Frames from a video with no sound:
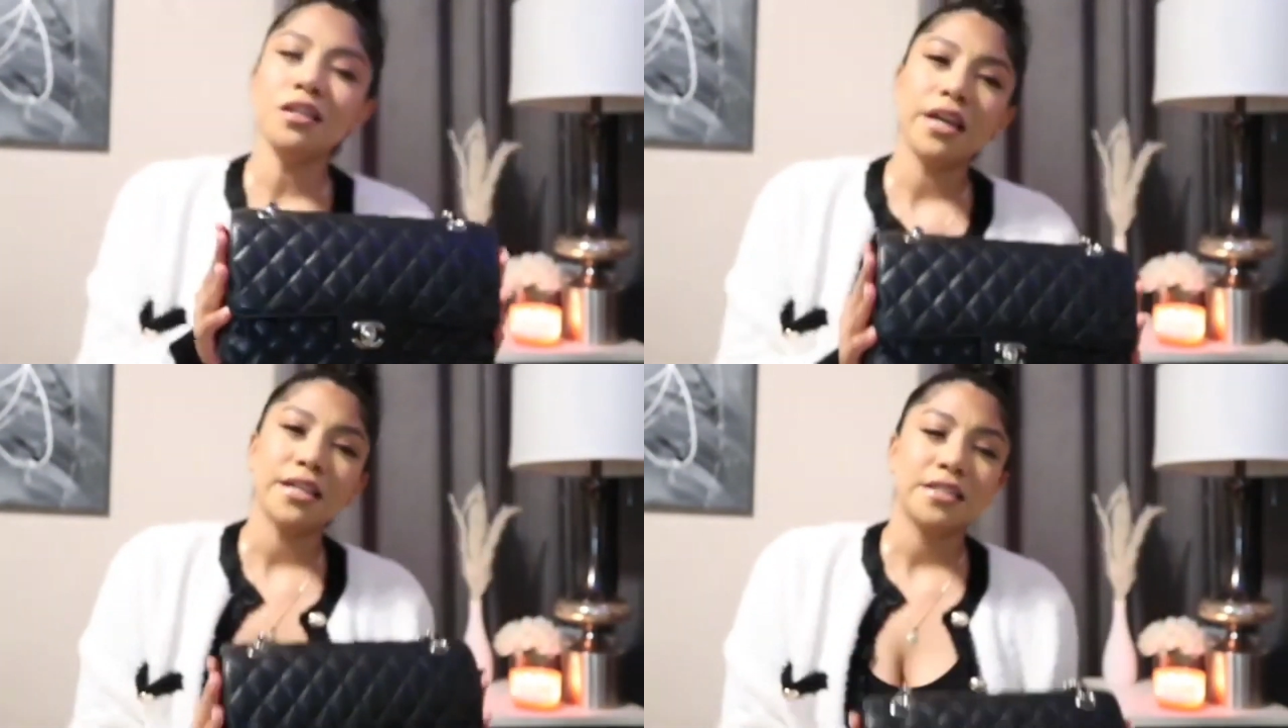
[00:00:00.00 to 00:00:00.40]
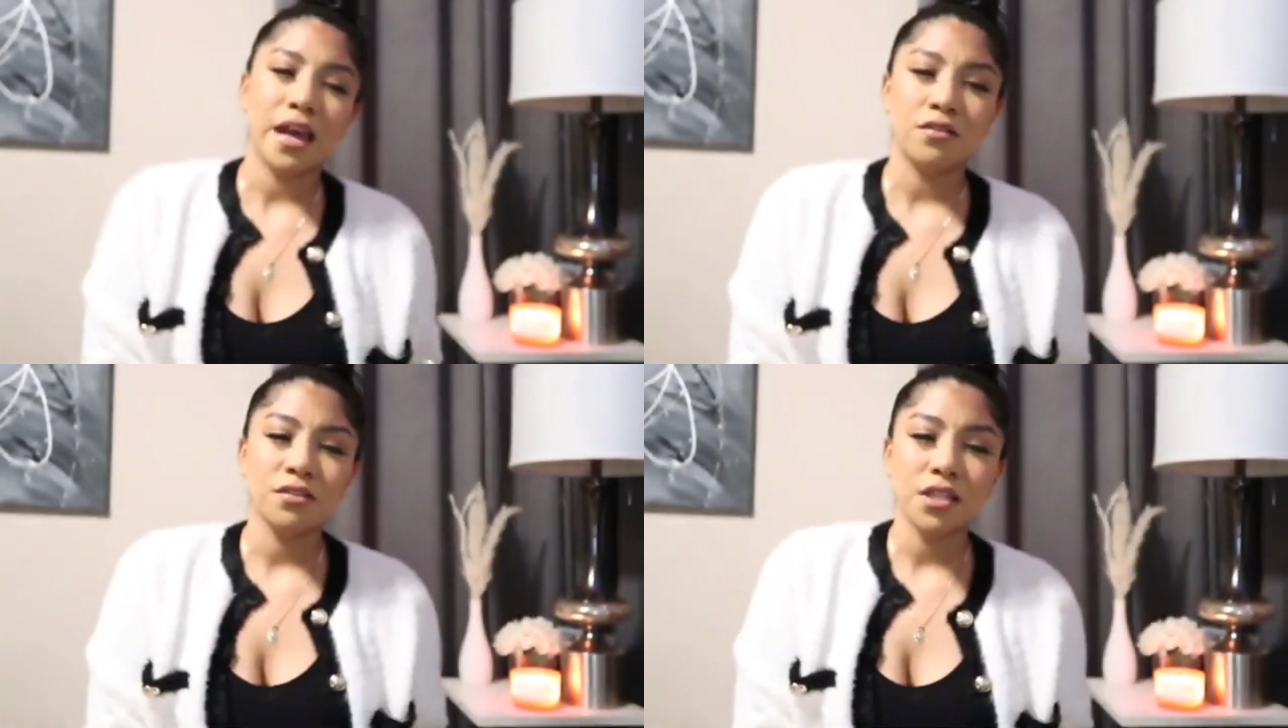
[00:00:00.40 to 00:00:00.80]
like
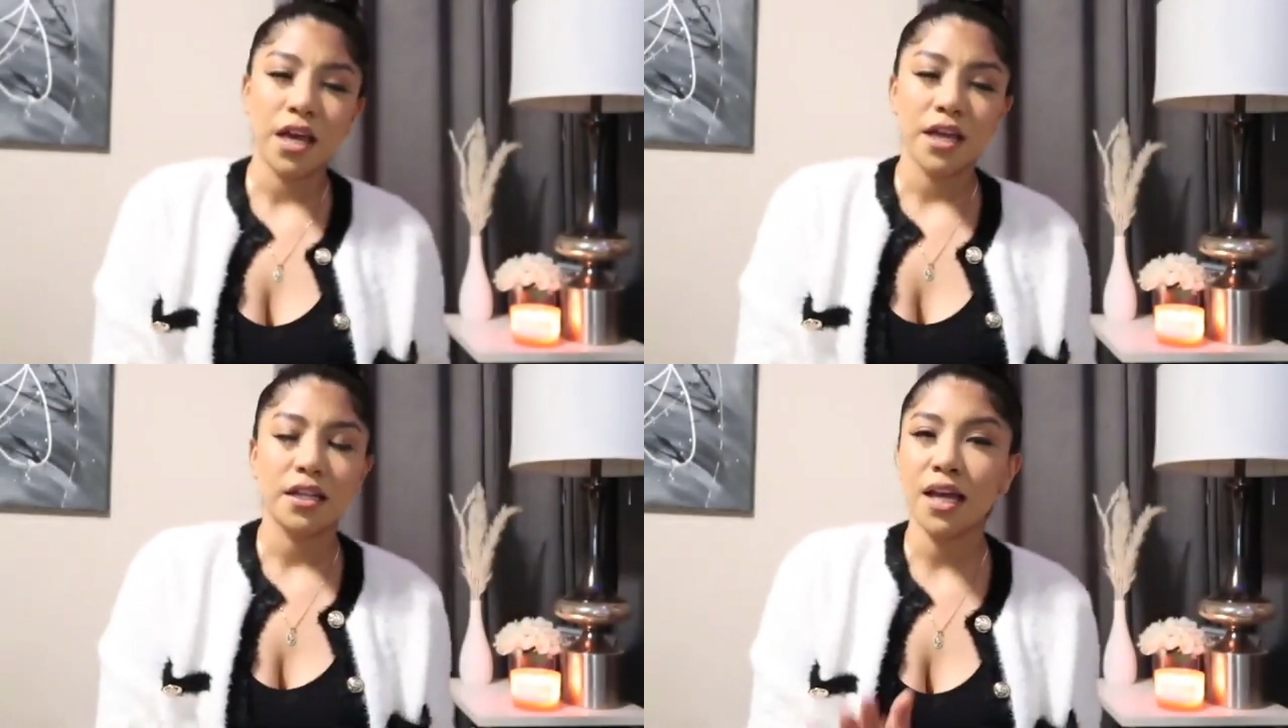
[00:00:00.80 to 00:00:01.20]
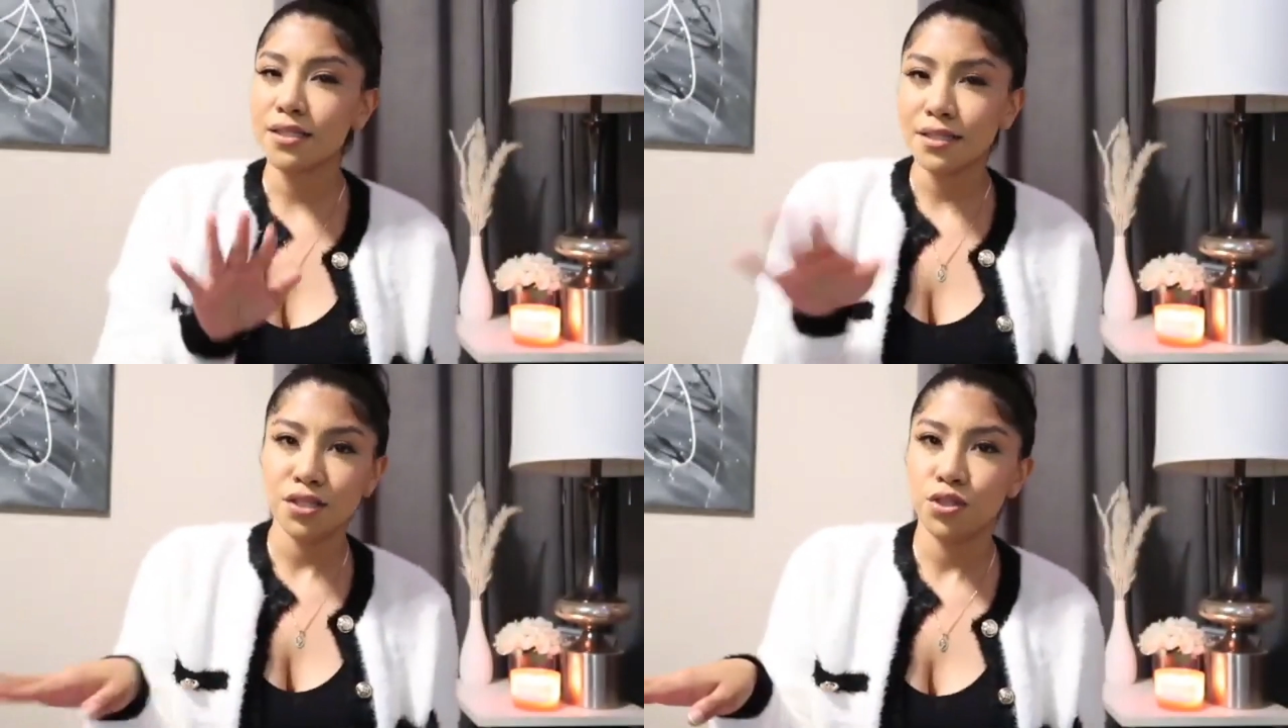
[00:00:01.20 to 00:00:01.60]
downside, it has
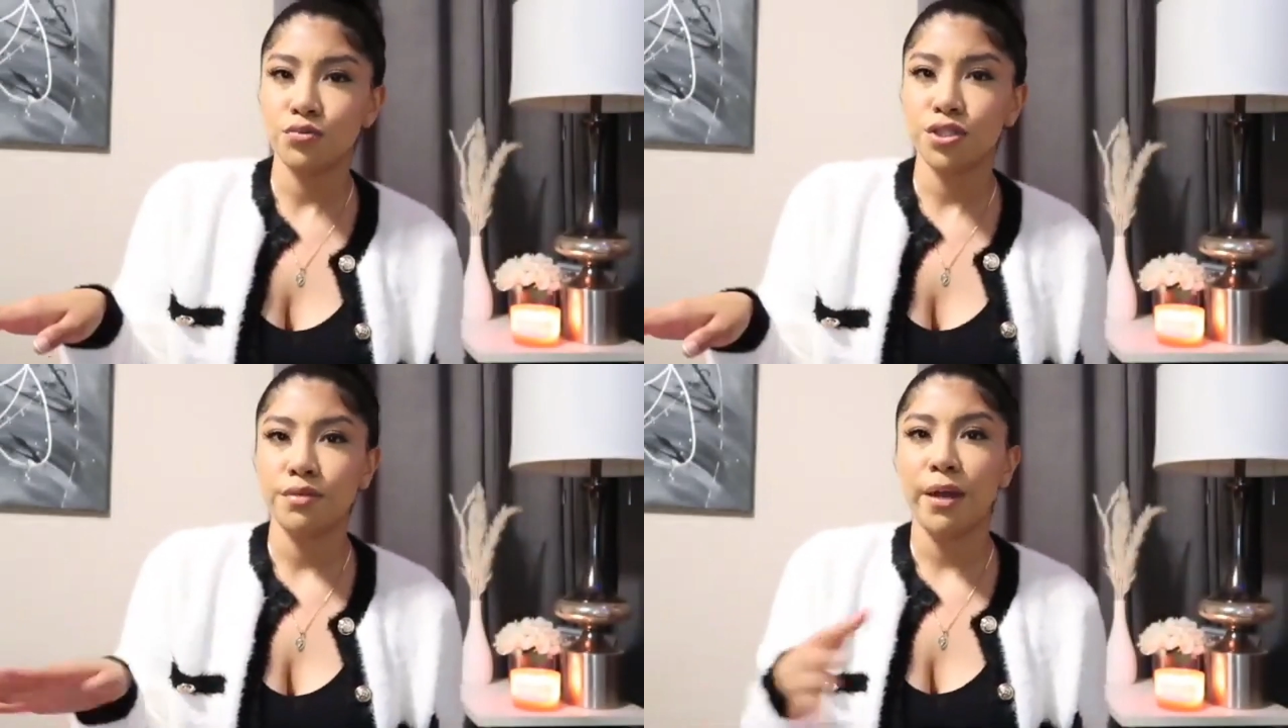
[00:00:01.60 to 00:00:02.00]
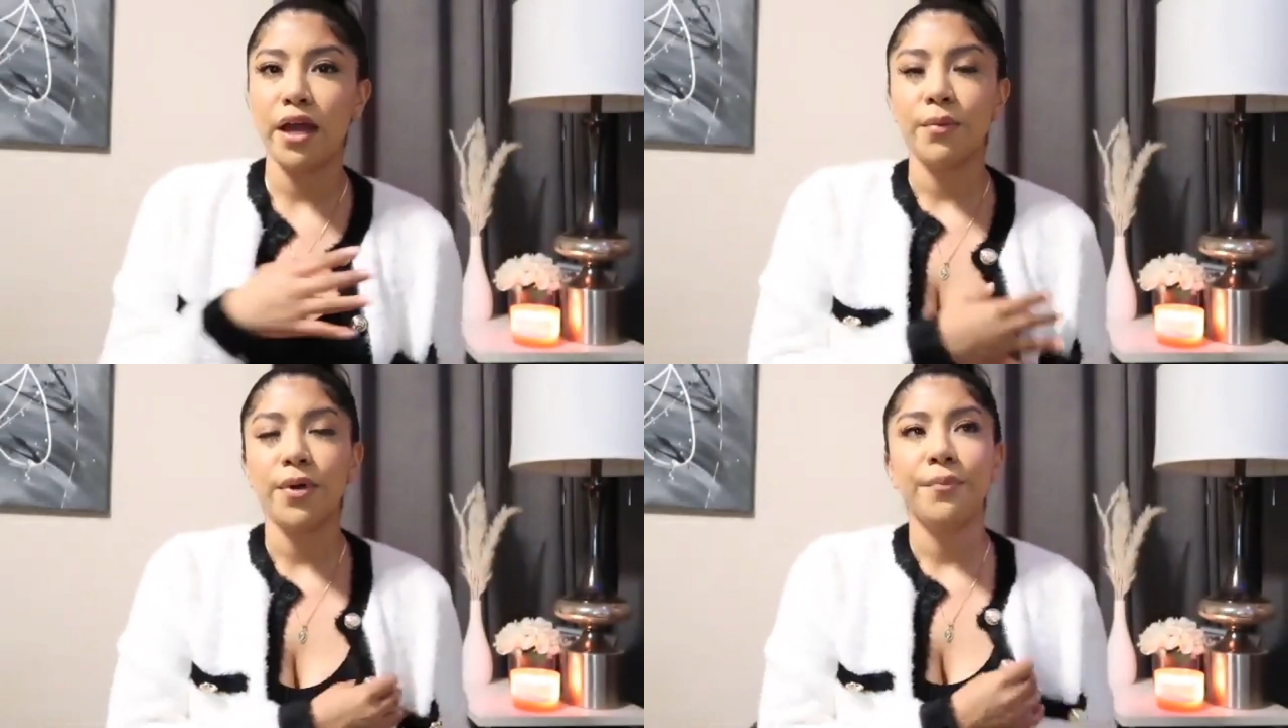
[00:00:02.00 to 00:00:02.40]
nothing to do with Shebag,